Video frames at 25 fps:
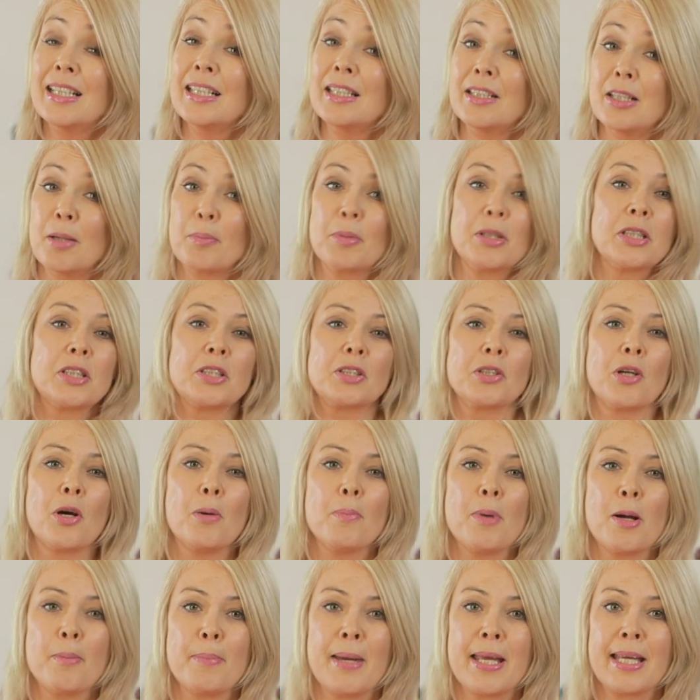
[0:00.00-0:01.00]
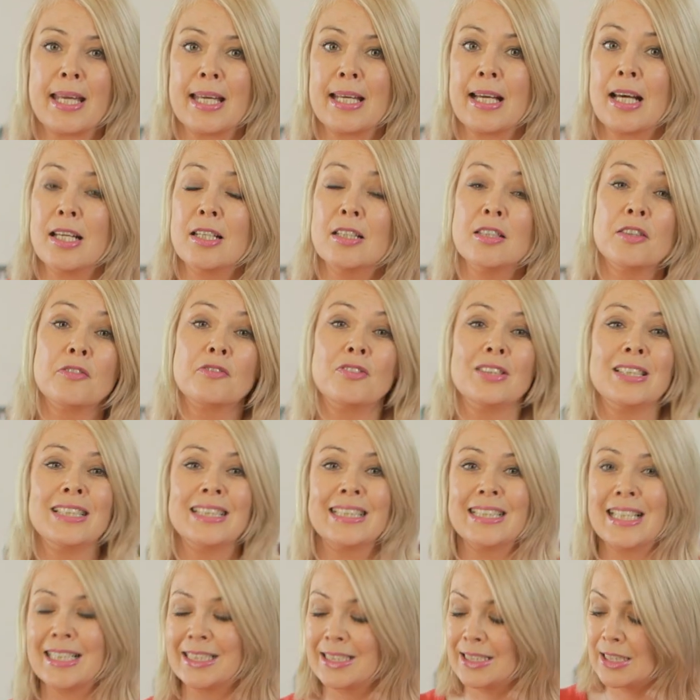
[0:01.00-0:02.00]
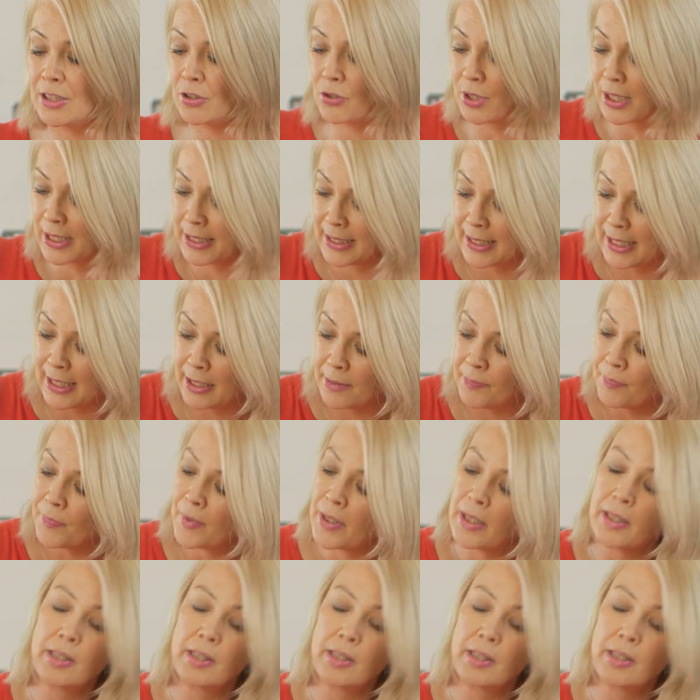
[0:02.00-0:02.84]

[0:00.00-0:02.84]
Now I'm going to start by making a lovely zesty dressing.